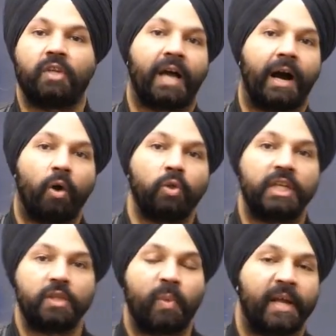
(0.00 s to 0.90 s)
that how
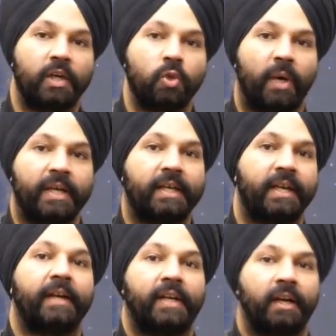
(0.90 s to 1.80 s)
these planets were
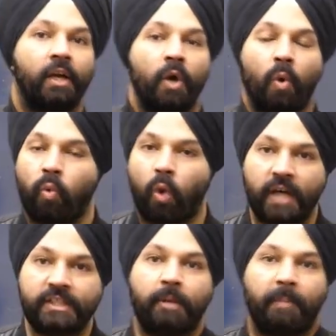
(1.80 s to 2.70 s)
created.
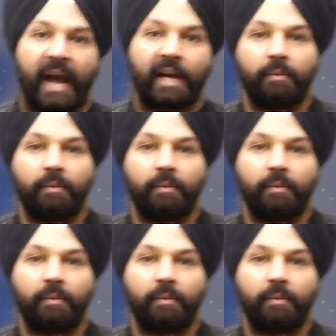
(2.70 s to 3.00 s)
Was the